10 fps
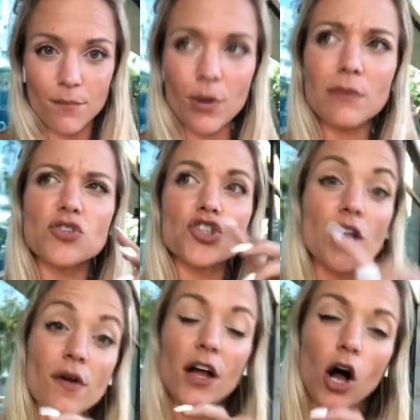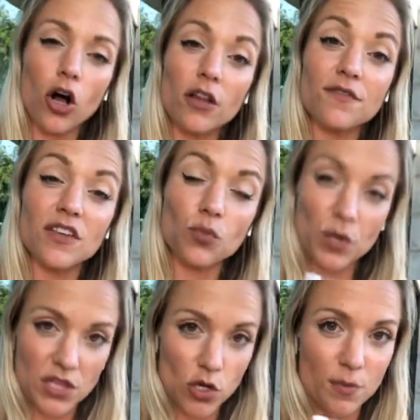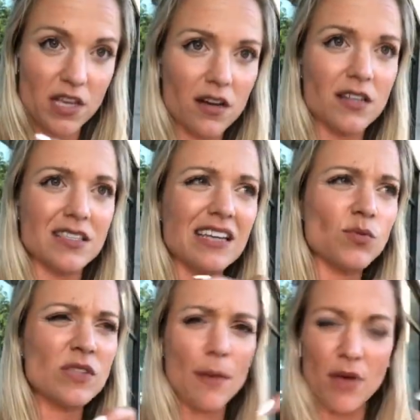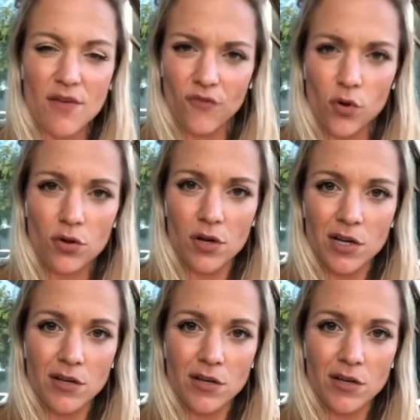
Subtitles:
But I'm sharing all of this with you because, yes, was that painful?